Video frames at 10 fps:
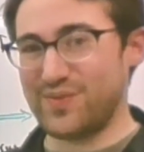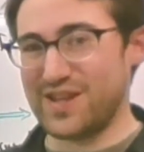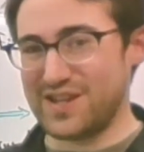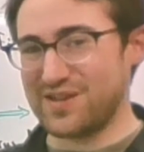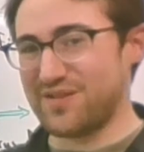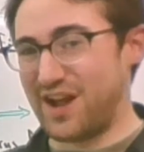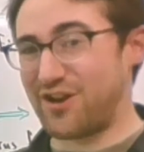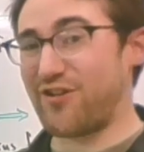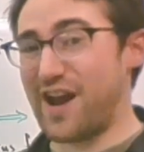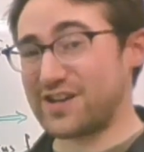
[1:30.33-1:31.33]
be a
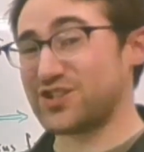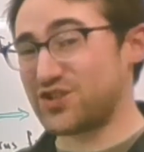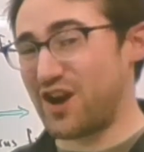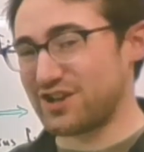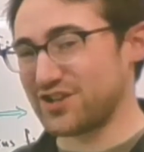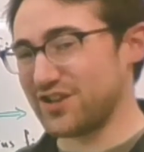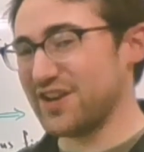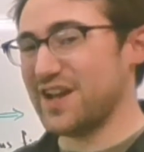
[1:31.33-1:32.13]
correct structure,